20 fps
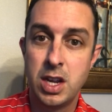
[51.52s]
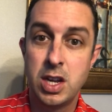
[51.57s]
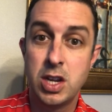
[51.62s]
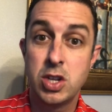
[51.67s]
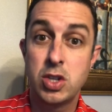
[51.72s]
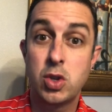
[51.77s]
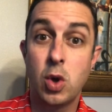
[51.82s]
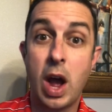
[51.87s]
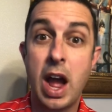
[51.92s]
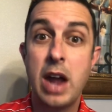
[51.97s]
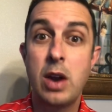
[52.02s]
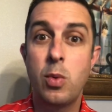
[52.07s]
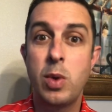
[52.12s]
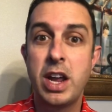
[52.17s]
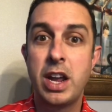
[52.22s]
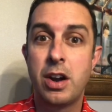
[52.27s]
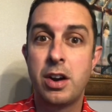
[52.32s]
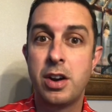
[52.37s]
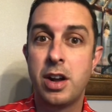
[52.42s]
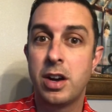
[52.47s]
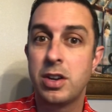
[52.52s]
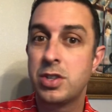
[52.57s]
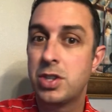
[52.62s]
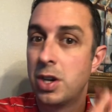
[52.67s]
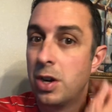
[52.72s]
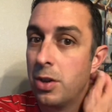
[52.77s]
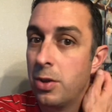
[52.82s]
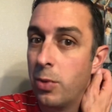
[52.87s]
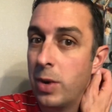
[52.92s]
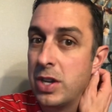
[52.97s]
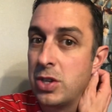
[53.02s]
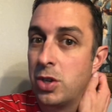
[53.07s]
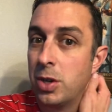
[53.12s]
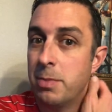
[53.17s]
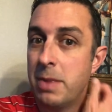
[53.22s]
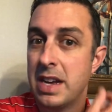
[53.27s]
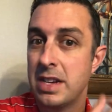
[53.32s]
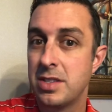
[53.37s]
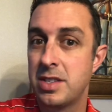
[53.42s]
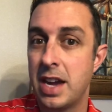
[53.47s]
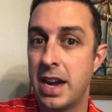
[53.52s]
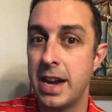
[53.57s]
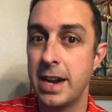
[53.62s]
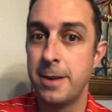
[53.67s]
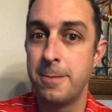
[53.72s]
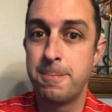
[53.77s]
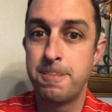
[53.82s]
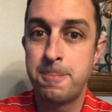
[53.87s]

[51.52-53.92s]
So how do we get our dogs to go to the restroom outside?